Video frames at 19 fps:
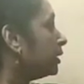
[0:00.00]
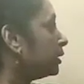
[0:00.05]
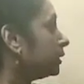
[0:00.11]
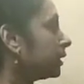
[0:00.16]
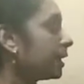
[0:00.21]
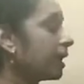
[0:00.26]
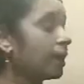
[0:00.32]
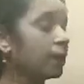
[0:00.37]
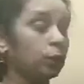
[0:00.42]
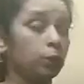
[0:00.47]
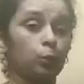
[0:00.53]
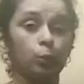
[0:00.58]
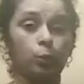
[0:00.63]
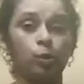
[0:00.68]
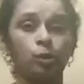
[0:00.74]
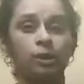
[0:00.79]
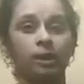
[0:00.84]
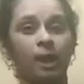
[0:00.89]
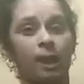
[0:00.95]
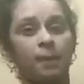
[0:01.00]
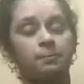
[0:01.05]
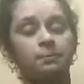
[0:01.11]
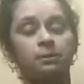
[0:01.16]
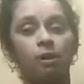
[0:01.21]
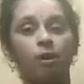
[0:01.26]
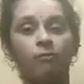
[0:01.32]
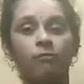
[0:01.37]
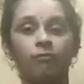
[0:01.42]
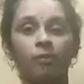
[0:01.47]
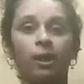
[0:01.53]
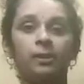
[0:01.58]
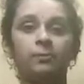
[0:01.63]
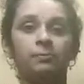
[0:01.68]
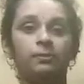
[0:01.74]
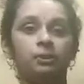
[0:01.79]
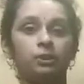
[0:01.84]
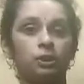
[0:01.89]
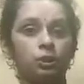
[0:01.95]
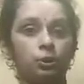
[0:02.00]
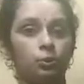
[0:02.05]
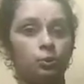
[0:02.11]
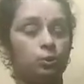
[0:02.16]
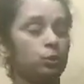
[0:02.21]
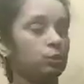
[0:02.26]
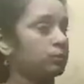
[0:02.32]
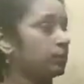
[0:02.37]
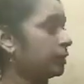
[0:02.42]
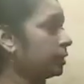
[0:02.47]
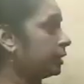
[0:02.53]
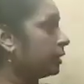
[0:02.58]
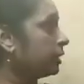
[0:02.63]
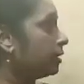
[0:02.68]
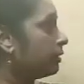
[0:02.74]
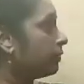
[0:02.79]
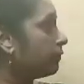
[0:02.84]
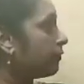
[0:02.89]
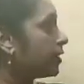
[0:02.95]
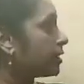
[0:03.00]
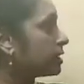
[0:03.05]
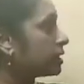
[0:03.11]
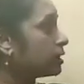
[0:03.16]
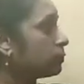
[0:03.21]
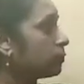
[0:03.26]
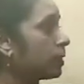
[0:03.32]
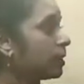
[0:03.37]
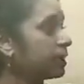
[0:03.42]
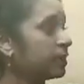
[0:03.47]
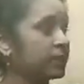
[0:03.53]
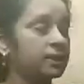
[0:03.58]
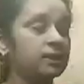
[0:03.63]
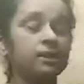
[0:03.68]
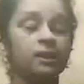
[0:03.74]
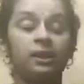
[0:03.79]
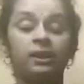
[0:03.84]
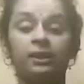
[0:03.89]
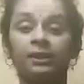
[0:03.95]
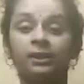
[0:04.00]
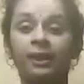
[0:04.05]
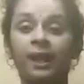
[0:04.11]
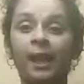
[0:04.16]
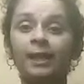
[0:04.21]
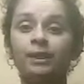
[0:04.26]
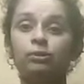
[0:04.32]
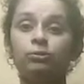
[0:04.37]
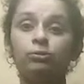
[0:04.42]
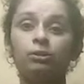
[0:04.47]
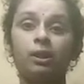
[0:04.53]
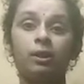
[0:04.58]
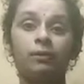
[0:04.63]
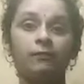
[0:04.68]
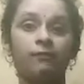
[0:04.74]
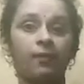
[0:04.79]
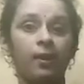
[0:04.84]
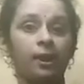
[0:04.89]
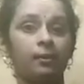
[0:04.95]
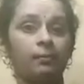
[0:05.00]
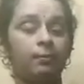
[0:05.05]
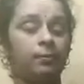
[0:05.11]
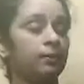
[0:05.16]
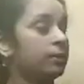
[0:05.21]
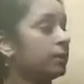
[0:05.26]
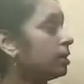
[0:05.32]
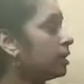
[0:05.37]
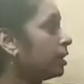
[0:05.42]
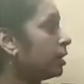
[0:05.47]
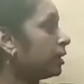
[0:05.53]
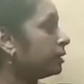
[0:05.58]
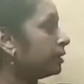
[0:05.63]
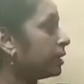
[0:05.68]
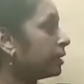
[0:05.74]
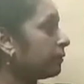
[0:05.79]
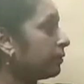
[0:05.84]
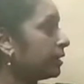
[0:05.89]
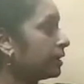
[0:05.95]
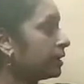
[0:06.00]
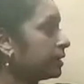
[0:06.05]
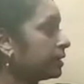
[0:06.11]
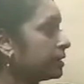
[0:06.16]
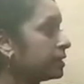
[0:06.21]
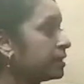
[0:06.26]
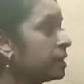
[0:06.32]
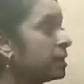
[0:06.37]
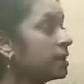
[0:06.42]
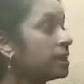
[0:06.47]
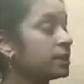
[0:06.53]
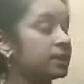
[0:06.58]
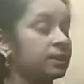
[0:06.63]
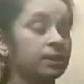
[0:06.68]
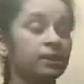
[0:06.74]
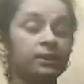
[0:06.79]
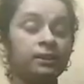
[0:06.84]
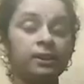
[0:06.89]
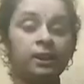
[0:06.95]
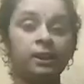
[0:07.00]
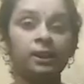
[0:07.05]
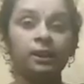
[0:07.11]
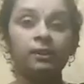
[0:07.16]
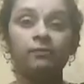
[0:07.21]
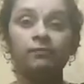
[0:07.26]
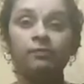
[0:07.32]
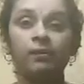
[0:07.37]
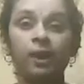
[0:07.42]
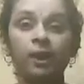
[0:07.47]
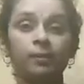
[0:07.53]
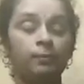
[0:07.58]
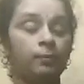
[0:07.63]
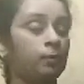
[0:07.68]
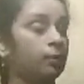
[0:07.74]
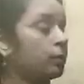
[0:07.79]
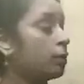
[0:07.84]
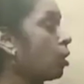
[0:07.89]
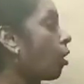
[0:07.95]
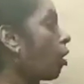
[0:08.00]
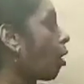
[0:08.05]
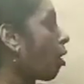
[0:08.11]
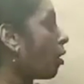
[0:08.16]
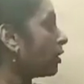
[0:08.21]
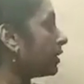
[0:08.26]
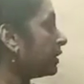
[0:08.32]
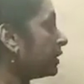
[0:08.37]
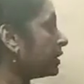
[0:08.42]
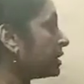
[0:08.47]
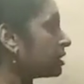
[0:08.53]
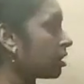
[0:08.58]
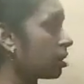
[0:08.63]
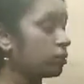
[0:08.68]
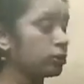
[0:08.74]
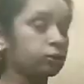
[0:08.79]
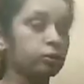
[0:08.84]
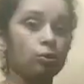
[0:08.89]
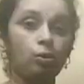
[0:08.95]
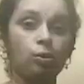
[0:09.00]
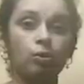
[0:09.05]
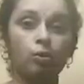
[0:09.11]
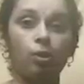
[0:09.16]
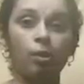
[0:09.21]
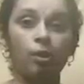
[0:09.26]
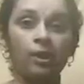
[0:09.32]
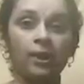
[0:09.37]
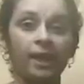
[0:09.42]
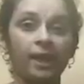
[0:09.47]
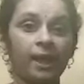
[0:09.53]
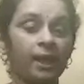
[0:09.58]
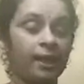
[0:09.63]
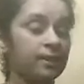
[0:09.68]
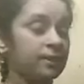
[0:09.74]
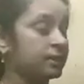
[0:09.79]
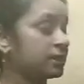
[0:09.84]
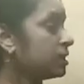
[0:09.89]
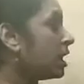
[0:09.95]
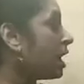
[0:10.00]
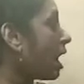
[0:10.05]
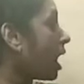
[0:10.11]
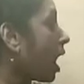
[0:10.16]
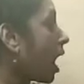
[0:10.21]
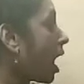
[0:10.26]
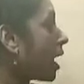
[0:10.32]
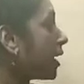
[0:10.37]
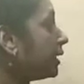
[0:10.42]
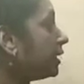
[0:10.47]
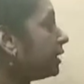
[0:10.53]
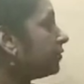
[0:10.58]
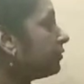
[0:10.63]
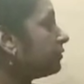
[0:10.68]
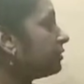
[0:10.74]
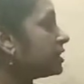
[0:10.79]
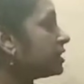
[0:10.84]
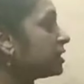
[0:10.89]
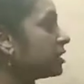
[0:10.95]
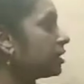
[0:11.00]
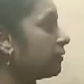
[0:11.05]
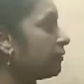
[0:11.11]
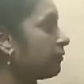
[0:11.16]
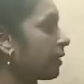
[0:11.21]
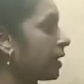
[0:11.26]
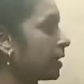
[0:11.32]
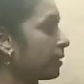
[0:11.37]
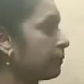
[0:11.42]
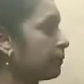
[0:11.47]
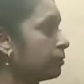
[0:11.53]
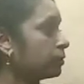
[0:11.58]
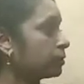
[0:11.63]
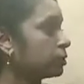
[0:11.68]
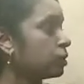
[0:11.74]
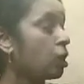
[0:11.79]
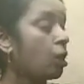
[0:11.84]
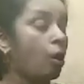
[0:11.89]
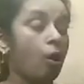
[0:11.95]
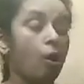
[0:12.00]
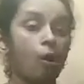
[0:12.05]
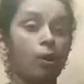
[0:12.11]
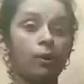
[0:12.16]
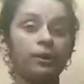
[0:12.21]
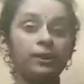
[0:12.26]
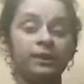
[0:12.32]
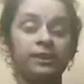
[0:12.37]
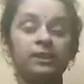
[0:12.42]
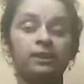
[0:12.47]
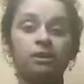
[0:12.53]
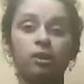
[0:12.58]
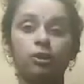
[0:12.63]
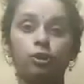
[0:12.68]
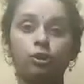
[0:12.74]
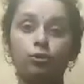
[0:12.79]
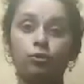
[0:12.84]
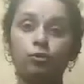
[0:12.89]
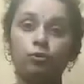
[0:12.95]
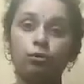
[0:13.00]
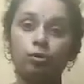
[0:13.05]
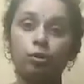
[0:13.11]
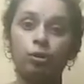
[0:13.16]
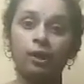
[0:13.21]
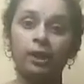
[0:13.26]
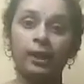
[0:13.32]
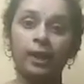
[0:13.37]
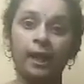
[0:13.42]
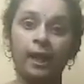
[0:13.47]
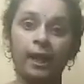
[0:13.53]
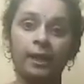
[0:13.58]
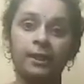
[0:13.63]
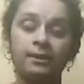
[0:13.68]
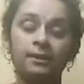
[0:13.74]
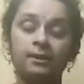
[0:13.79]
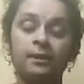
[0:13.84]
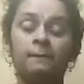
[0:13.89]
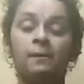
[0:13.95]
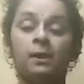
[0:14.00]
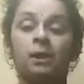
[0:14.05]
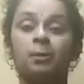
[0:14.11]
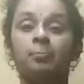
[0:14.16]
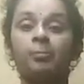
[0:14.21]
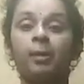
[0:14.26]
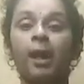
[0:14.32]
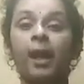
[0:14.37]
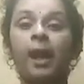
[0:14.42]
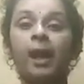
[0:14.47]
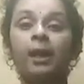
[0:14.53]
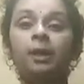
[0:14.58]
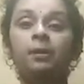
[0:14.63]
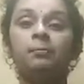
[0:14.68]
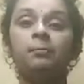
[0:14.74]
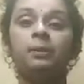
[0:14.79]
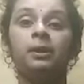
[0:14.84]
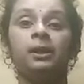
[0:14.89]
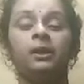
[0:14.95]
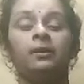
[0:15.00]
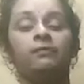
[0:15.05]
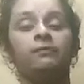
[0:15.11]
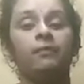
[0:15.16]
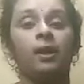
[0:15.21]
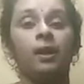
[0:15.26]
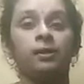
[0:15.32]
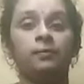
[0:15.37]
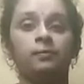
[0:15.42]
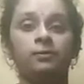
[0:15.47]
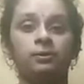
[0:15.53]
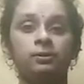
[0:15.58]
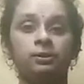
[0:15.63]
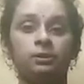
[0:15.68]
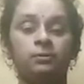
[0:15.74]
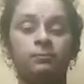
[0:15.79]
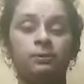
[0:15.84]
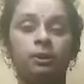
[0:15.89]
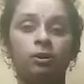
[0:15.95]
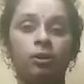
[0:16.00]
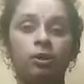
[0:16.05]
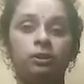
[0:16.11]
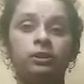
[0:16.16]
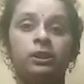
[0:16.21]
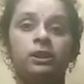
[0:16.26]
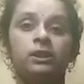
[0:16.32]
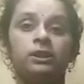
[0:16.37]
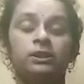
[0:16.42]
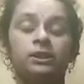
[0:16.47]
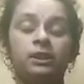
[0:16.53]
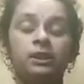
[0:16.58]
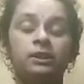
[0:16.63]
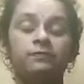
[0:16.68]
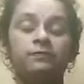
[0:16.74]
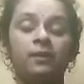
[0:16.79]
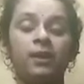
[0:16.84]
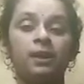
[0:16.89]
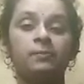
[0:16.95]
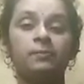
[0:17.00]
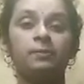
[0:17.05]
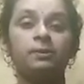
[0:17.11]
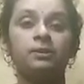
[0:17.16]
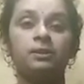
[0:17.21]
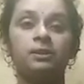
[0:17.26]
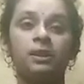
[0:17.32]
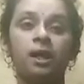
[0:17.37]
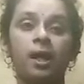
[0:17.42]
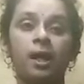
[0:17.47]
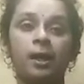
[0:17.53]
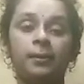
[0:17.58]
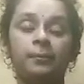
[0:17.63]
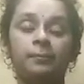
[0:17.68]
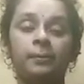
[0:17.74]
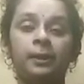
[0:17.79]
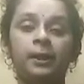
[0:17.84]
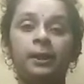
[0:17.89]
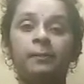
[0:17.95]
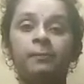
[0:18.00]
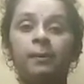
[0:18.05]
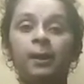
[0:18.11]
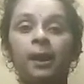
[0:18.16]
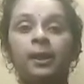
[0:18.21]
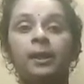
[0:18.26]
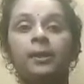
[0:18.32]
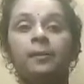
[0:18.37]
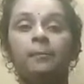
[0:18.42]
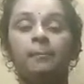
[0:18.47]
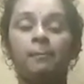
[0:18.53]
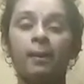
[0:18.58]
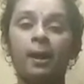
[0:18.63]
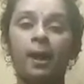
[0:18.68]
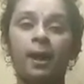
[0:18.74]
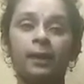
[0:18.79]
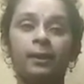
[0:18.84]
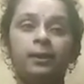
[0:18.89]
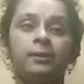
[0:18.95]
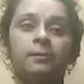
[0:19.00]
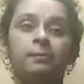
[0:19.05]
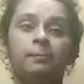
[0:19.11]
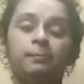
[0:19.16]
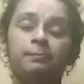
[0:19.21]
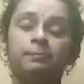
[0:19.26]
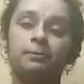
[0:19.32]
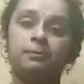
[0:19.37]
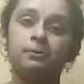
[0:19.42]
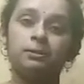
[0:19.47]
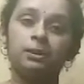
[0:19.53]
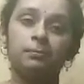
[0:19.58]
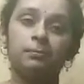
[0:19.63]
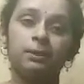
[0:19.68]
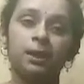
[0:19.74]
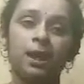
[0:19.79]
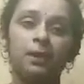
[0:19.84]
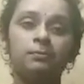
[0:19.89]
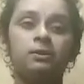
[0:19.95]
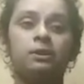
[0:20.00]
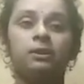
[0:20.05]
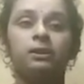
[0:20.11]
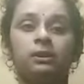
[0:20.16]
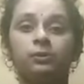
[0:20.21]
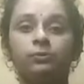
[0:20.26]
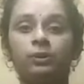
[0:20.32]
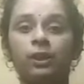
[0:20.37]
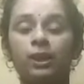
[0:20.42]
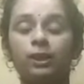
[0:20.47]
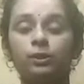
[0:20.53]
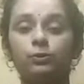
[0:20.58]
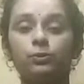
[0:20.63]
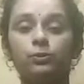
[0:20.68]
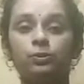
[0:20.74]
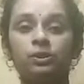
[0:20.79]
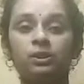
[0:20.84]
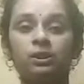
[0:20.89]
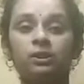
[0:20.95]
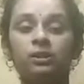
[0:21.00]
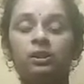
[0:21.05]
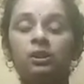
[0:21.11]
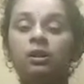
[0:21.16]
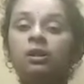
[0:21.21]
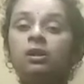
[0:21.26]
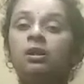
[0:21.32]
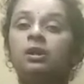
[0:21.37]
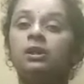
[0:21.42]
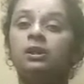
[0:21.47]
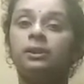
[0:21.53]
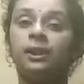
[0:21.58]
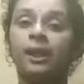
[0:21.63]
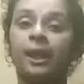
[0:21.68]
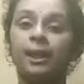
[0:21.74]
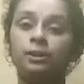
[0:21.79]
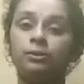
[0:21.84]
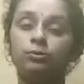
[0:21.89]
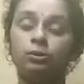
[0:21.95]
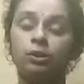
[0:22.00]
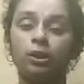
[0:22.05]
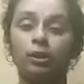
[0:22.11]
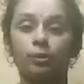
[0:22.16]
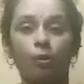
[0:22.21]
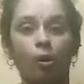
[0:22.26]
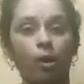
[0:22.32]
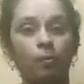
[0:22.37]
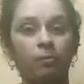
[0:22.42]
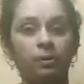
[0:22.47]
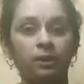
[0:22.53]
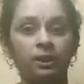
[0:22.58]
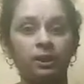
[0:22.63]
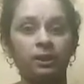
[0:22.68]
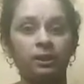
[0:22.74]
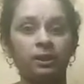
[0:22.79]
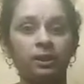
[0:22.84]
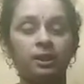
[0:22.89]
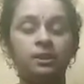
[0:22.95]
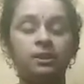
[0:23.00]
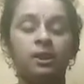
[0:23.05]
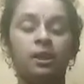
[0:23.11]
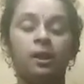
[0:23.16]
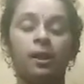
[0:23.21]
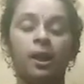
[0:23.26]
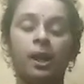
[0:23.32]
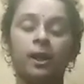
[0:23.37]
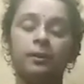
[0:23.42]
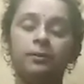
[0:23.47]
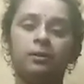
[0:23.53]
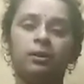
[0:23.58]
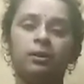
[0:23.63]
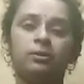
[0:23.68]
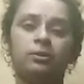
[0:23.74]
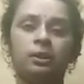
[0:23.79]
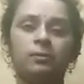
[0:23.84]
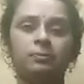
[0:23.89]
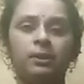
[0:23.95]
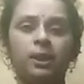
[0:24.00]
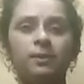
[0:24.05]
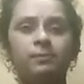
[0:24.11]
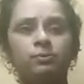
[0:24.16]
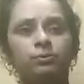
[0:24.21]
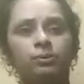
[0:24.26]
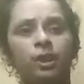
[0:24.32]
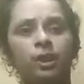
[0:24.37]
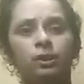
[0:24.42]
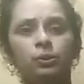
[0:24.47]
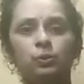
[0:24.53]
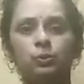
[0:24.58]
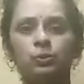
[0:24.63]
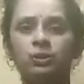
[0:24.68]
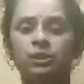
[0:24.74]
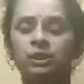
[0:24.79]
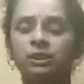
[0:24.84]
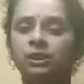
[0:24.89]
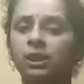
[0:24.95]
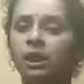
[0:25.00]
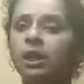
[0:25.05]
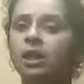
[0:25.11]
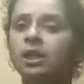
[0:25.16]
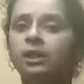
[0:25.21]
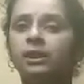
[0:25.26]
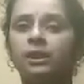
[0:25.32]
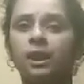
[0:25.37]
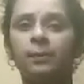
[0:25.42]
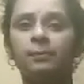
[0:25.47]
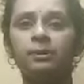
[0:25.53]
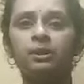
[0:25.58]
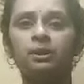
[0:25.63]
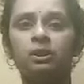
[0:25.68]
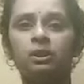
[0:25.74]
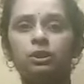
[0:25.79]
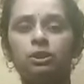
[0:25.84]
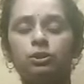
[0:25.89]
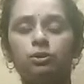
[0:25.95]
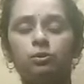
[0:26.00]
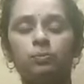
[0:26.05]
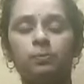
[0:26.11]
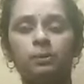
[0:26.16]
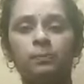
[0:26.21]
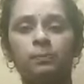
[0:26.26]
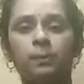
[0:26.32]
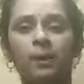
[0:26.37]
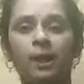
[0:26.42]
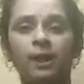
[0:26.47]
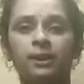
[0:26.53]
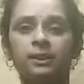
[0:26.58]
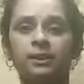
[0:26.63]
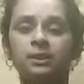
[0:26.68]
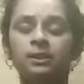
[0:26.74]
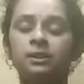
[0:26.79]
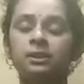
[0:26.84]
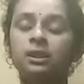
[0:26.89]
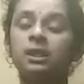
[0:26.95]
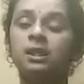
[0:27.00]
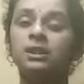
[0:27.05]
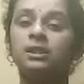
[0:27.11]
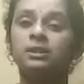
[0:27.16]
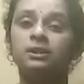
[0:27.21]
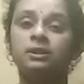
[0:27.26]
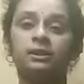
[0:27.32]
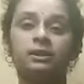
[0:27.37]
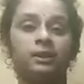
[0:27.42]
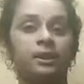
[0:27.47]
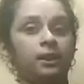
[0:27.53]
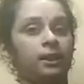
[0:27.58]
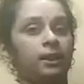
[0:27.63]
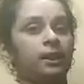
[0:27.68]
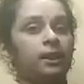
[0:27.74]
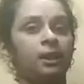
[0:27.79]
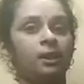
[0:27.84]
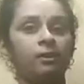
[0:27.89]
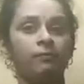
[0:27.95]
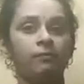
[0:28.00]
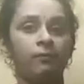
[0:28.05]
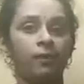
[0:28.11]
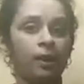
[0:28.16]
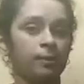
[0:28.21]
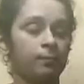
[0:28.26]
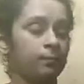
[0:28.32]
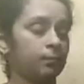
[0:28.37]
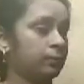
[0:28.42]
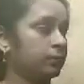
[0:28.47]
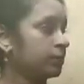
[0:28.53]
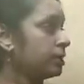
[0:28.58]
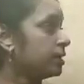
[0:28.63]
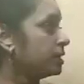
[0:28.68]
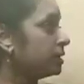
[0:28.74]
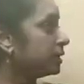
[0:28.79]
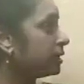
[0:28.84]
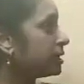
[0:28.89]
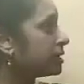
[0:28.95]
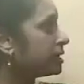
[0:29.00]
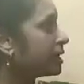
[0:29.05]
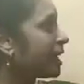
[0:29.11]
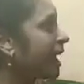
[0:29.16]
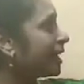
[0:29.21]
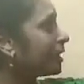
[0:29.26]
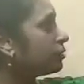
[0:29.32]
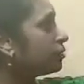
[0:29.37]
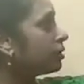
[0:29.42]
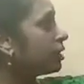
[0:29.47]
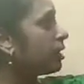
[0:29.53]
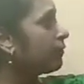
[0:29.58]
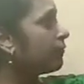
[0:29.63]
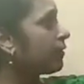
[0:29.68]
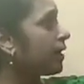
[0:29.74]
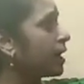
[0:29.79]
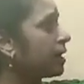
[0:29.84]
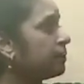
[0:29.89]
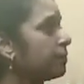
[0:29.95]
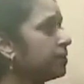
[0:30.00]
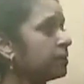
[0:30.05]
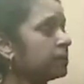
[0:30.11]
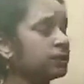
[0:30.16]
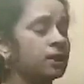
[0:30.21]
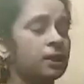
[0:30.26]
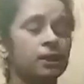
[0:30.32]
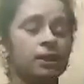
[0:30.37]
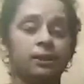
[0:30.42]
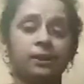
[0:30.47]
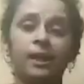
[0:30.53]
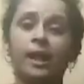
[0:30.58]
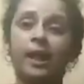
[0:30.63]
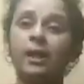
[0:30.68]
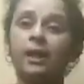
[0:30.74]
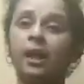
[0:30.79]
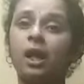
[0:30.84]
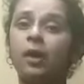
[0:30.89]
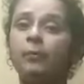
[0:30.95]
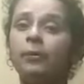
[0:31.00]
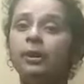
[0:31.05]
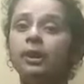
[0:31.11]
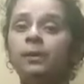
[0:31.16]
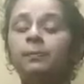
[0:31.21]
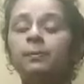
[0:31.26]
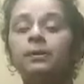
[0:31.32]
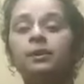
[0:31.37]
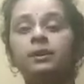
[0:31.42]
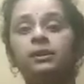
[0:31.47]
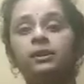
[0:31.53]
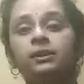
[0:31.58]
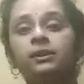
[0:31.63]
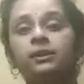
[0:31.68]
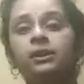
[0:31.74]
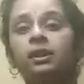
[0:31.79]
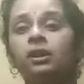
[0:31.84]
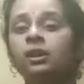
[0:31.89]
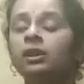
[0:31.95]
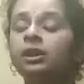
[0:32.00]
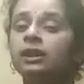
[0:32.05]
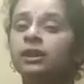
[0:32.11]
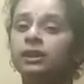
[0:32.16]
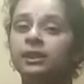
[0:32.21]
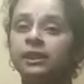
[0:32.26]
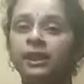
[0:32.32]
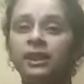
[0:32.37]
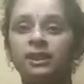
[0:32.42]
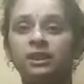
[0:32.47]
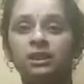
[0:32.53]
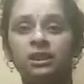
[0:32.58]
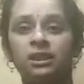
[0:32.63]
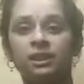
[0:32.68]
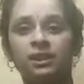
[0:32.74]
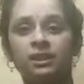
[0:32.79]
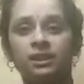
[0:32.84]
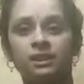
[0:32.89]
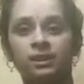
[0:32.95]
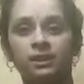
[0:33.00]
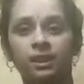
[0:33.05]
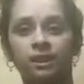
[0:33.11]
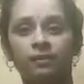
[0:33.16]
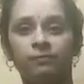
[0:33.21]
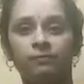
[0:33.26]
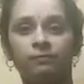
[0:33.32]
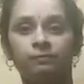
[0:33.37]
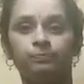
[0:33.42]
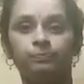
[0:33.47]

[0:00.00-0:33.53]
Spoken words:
There are two types of fibers usually. First one is natural fiber, another one is synthetic fiber, or it is also called as artificial fibers, or it is also called as man-made fibers, because these fibers are made by man. Sometimes we are using the natural raw materials, and sometimes we are using the chemicals to prepare this synthetic fiber. These natural fibers, they are available in the nature itself.